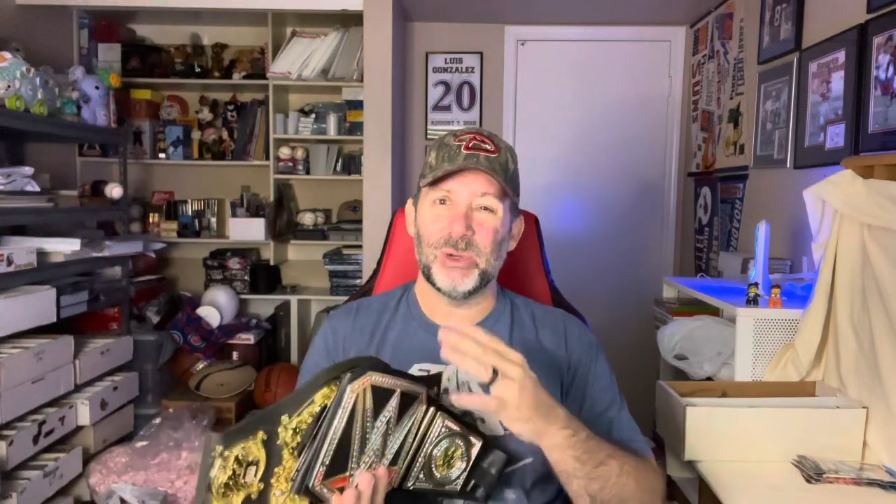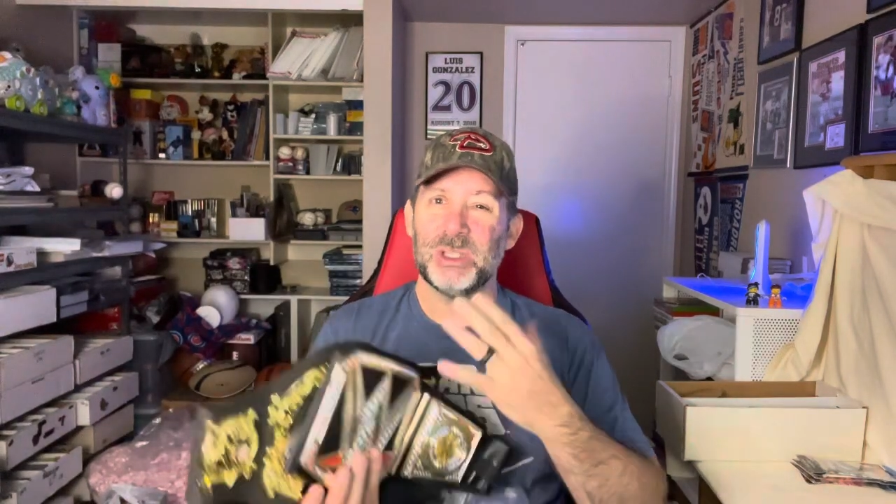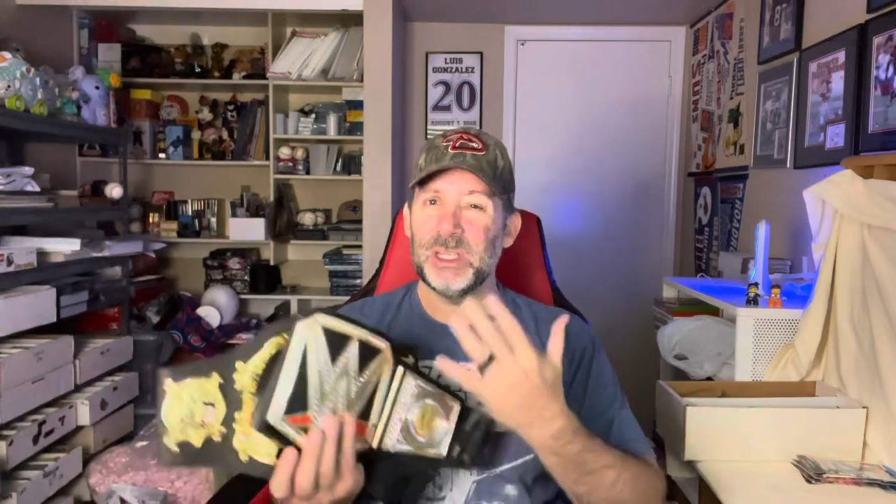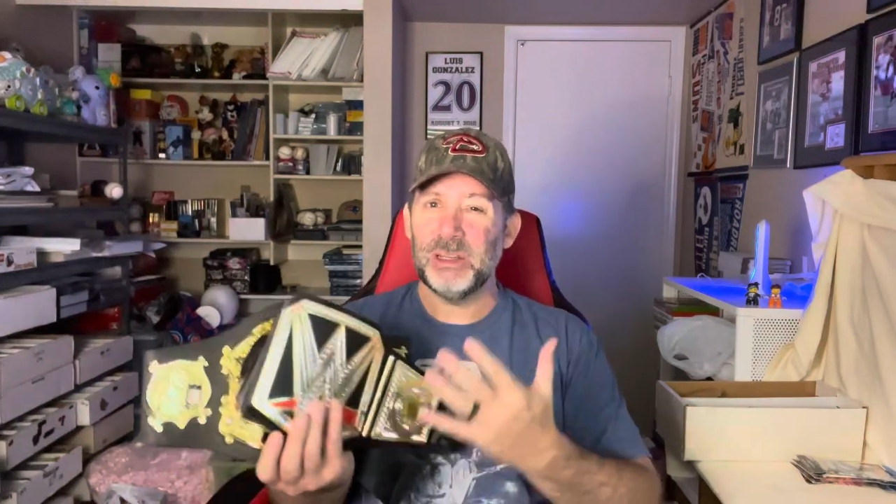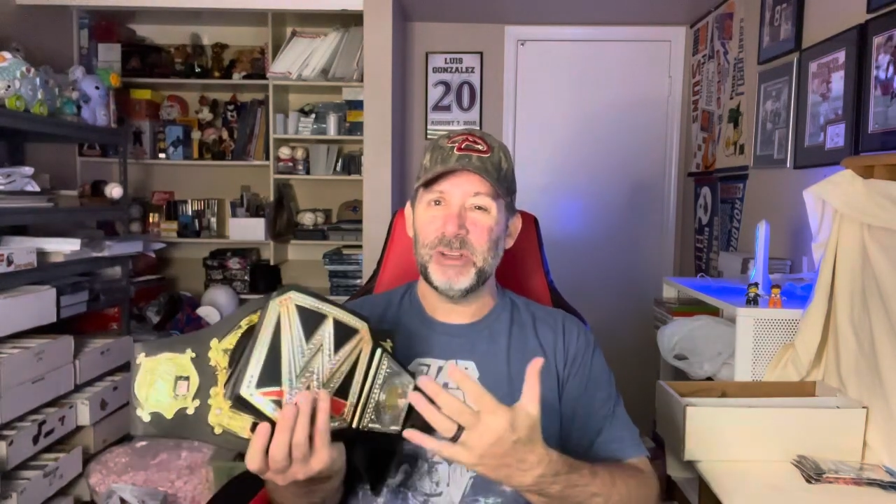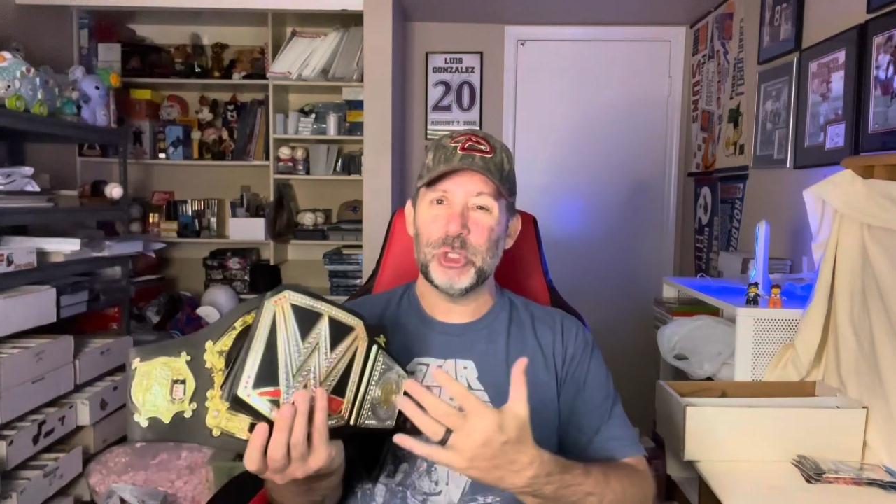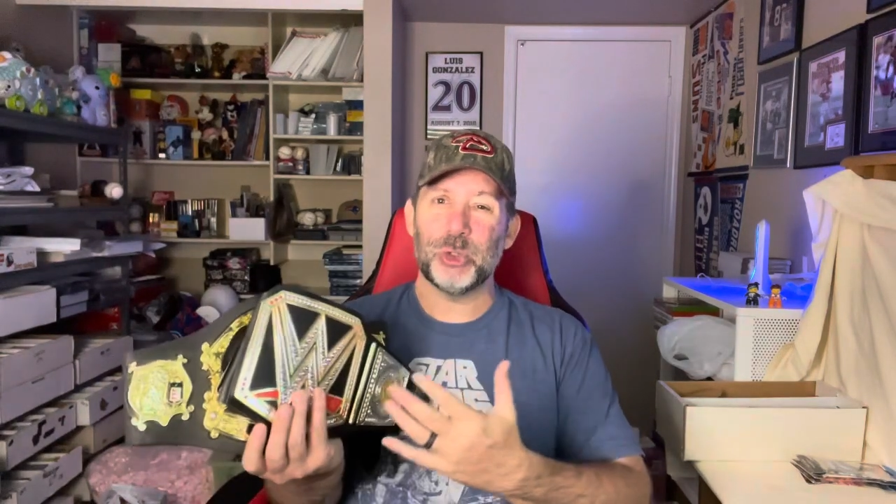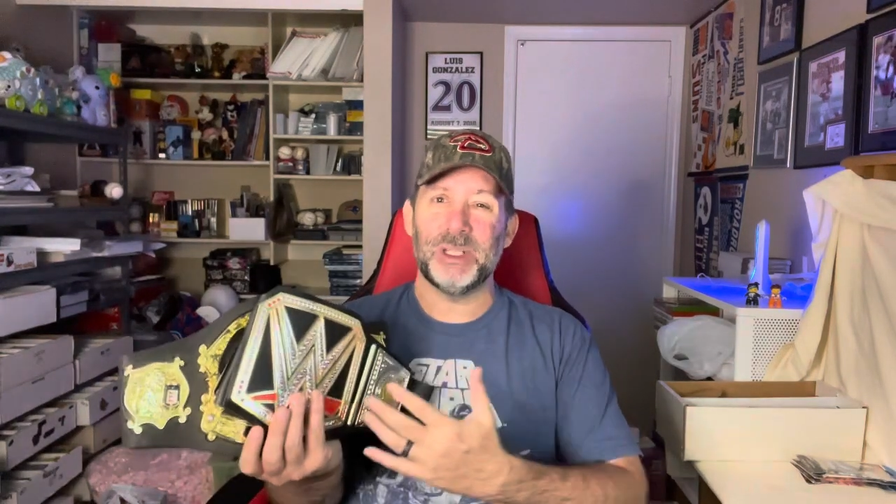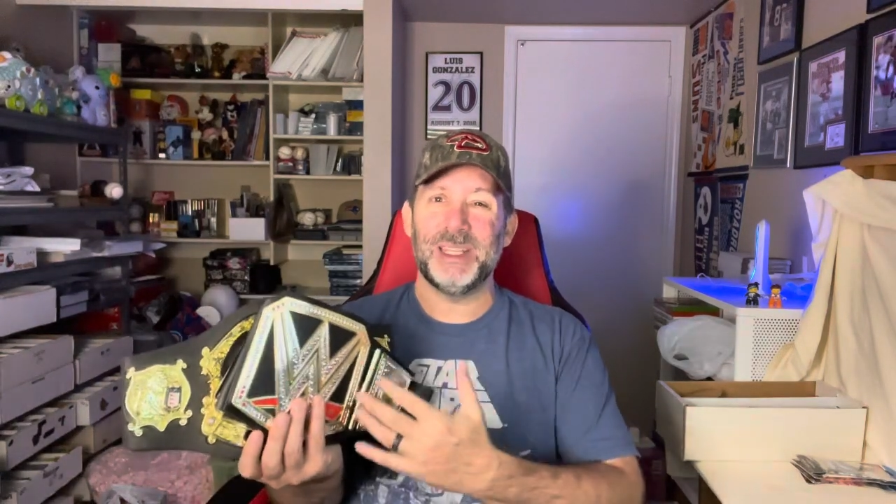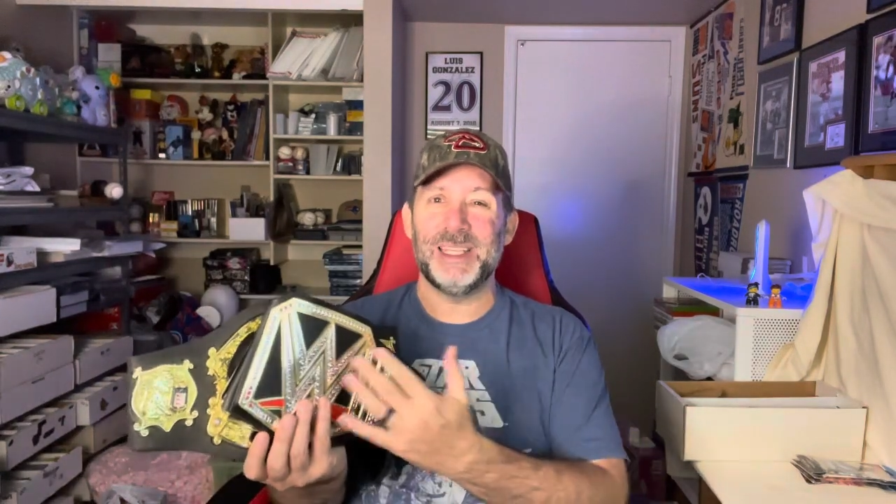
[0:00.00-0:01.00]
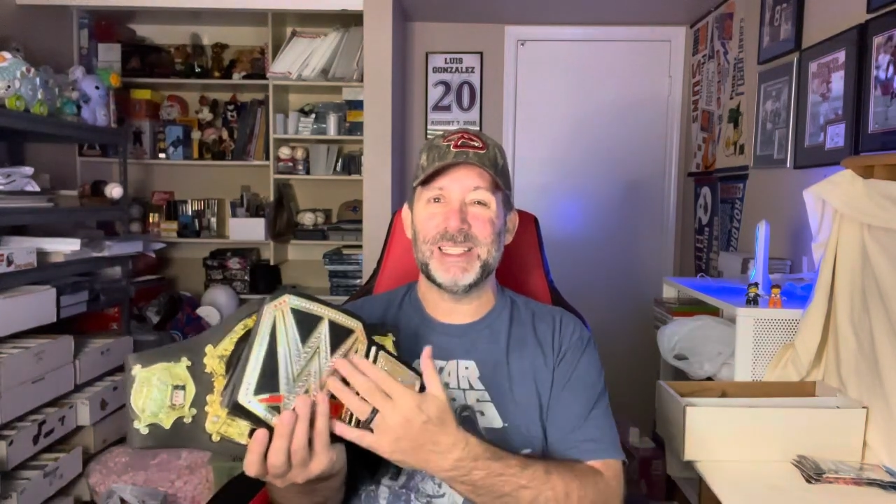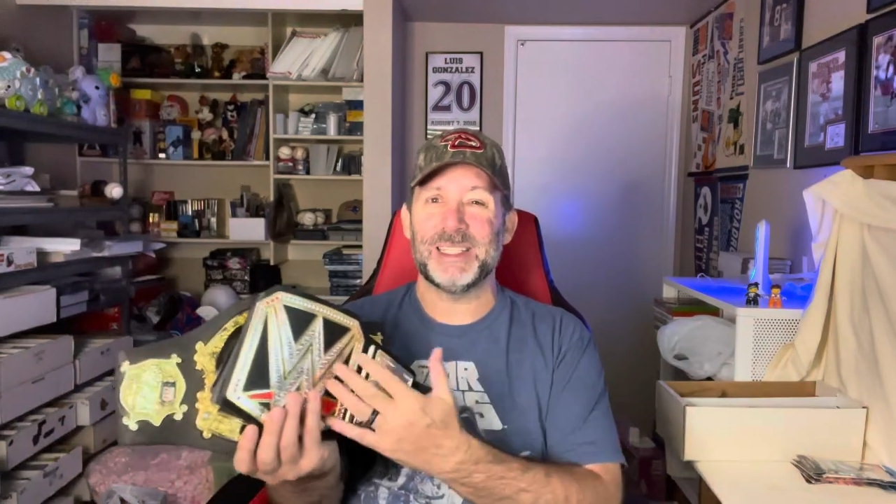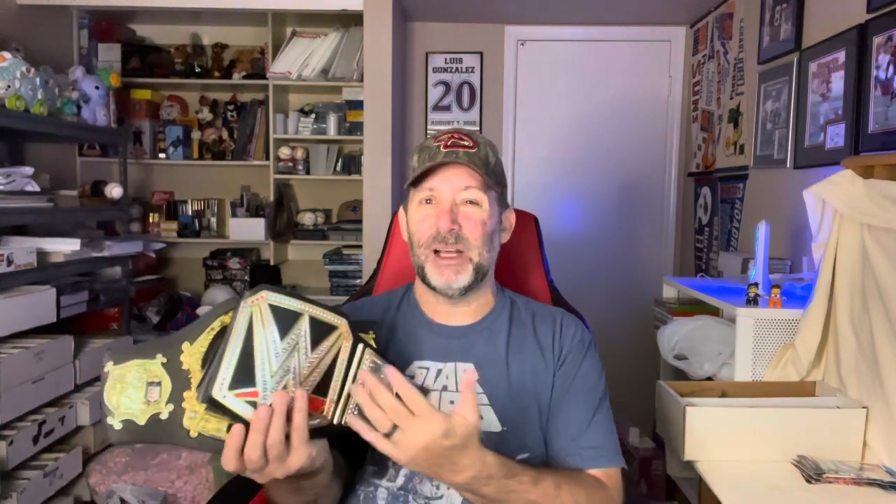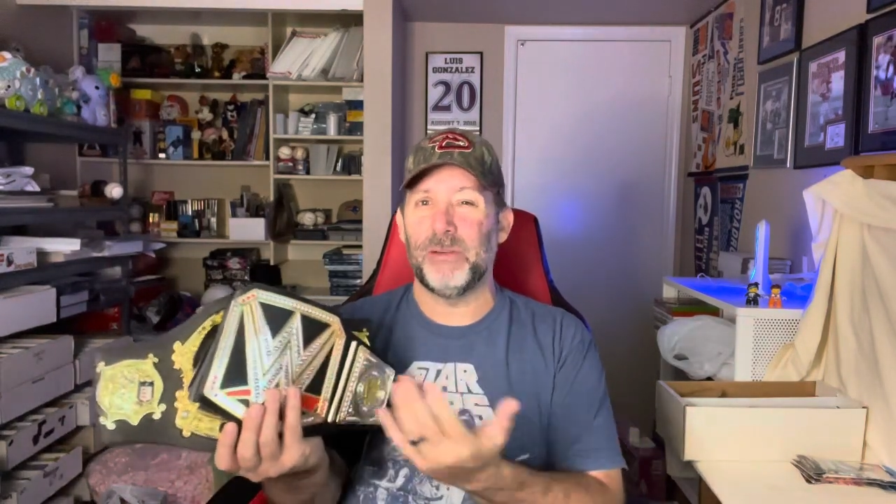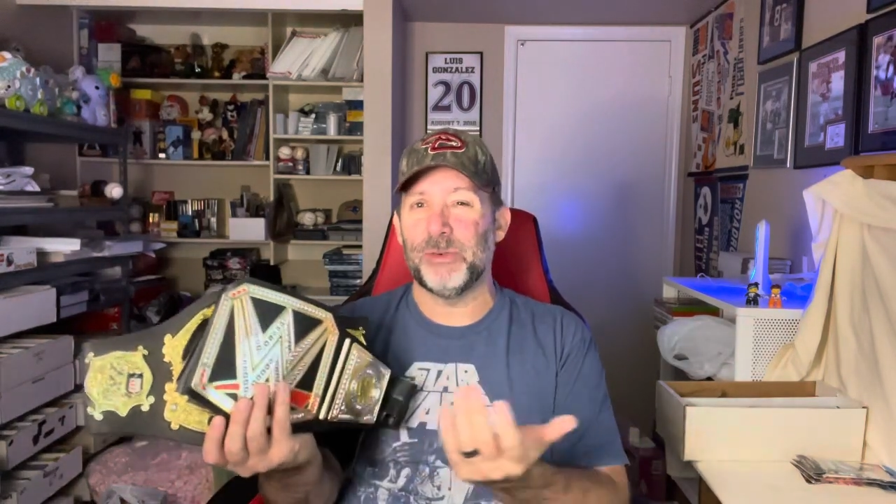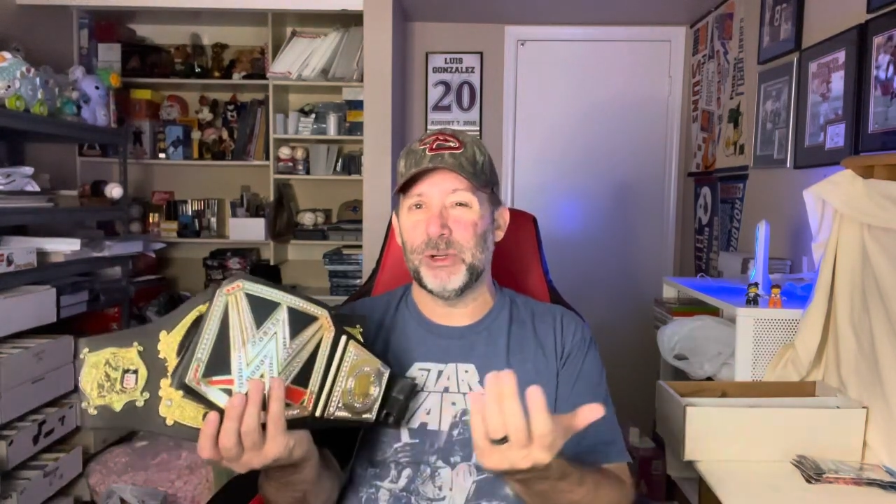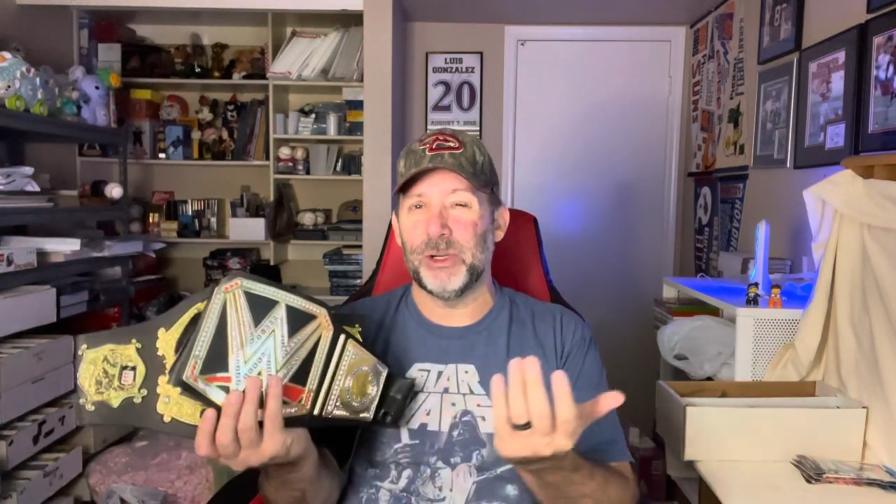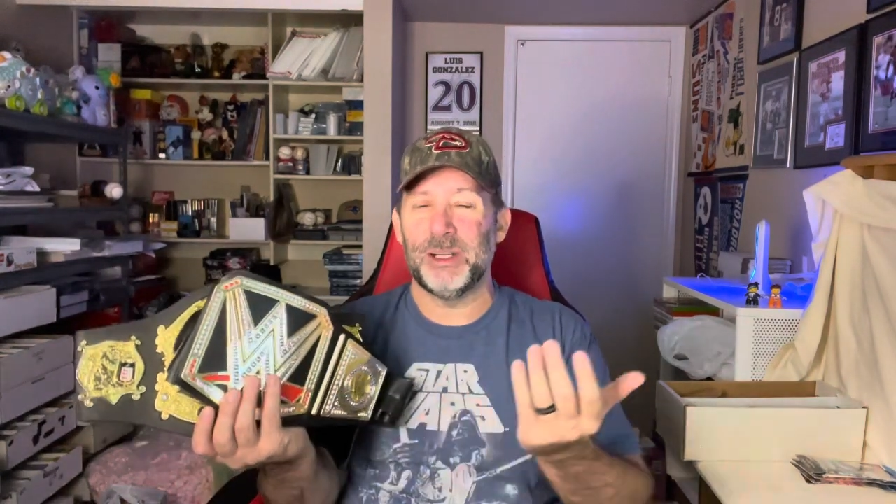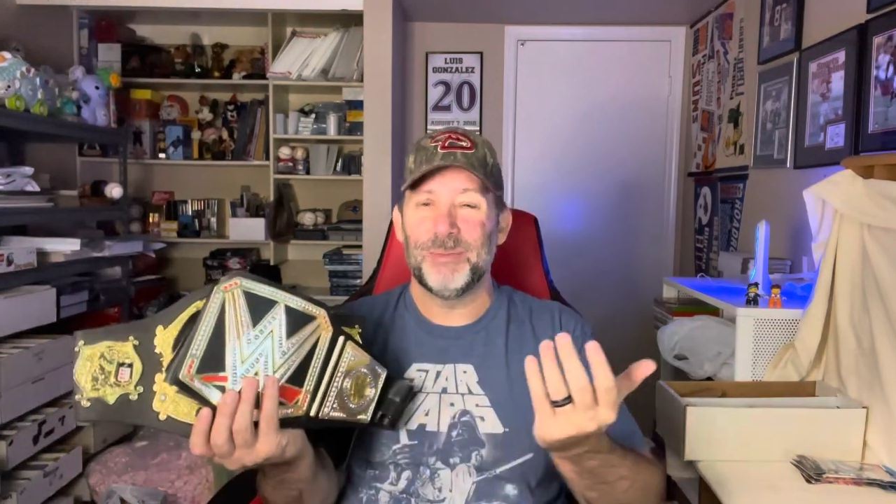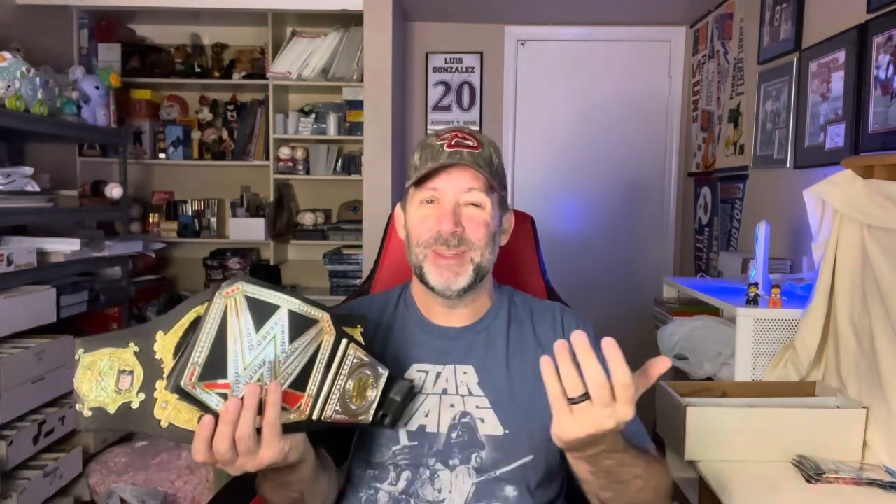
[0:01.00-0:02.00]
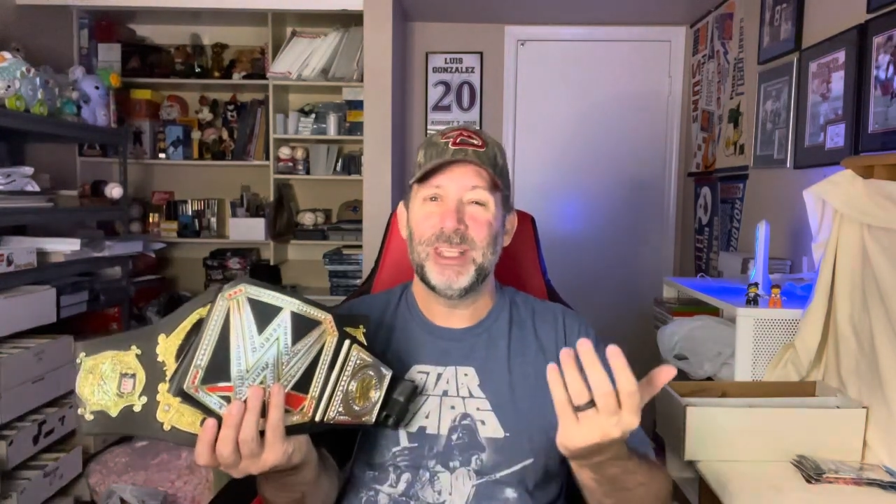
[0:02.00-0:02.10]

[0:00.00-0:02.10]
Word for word: because individually these sell for,